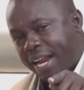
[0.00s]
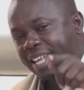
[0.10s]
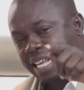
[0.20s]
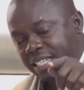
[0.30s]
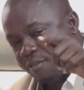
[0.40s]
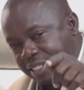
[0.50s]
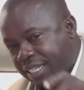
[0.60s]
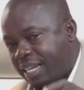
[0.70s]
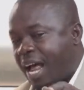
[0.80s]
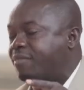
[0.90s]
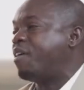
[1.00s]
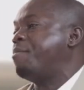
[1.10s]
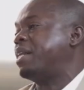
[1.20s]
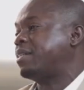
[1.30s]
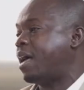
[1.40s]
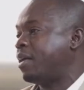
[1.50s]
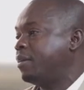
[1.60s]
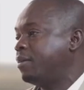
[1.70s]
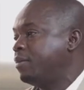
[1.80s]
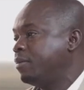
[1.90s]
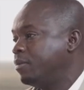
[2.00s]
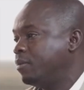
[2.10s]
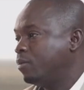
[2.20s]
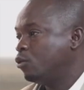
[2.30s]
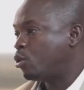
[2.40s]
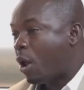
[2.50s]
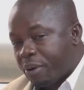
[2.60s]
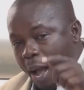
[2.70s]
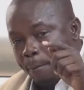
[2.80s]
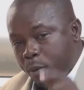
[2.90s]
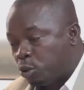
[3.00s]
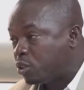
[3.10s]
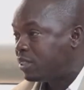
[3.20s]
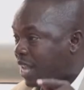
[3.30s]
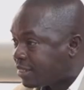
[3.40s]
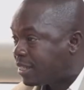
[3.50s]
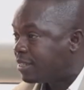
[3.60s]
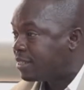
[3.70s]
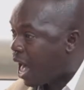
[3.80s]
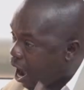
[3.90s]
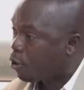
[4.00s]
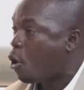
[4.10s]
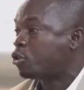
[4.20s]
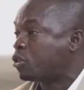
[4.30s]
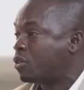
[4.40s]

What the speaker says: us investigate that very matter. So that we can put justice across.